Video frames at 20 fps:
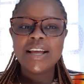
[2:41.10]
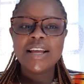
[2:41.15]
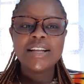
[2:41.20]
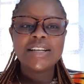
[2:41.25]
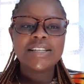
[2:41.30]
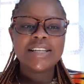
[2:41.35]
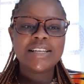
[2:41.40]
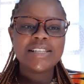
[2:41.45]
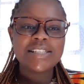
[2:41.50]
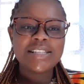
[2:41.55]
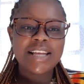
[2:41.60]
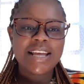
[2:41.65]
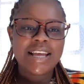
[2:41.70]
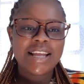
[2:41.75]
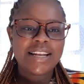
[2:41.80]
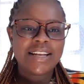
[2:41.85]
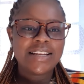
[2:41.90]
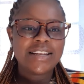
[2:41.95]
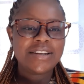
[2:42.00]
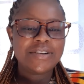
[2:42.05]
test,
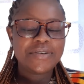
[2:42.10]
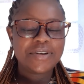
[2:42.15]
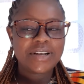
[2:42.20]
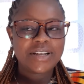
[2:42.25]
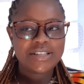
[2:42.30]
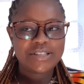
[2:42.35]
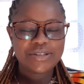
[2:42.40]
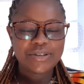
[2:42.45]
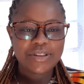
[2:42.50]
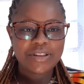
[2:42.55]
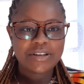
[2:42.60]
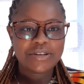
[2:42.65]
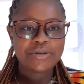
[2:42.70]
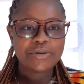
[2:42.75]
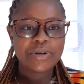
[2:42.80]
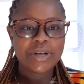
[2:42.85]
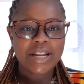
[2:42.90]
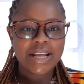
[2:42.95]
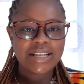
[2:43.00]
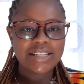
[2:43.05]
and when I saw the
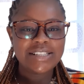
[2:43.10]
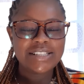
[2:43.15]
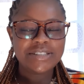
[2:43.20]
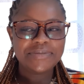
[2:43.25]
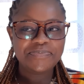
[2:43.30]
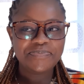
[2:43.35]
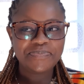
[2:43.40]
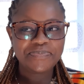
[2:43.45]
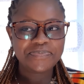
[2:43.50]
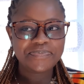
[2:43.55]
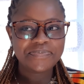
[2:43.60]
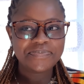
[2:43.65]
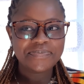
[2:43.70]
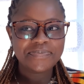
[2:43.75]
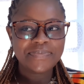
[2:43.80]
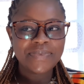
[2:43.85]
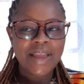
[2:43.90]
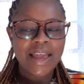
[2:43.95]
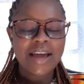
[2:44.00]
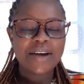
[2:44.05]
2 lines,
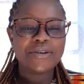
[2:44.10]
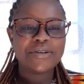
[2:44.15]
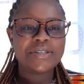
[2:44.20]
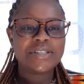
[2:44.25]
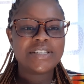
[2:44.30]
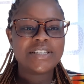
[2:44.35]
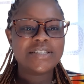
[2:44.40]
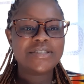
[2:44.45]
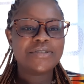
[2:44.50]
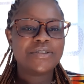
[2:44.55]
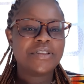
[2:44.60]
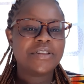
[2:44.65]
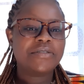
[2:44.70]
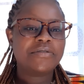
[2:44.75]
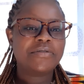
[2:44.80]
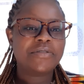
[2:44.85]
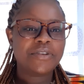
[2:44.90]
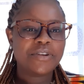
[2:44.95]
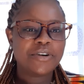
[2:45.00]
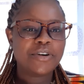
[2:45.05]
I was just on the
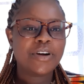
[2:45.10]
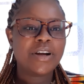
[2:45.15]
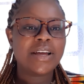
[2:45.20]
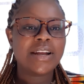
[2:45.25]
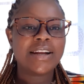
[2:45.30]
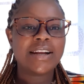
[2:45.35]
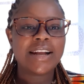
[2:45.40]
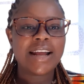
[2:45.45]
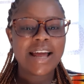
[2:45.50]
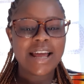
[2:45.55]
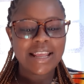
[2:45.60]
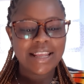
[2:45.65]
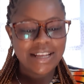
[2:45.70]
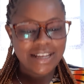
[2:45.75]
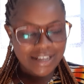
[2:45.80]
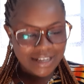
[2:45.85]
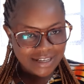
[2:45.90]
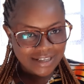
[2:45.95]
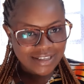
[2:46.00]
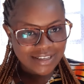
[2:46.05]
floor
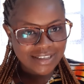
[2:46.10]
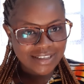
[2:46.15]
crying.